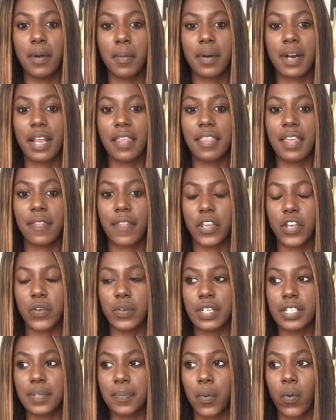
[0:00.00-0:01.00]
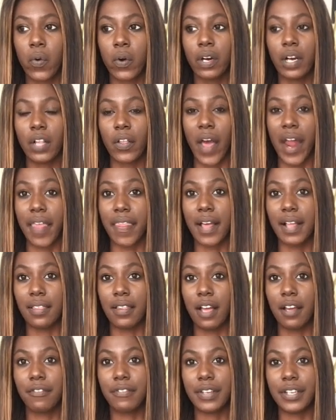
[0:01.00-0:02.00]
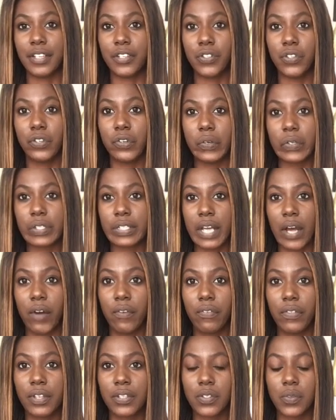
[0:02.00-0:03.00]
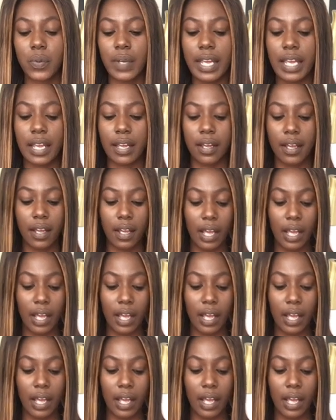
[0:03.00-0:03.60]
but I think that you need to pour a lot of that love into yourself this week.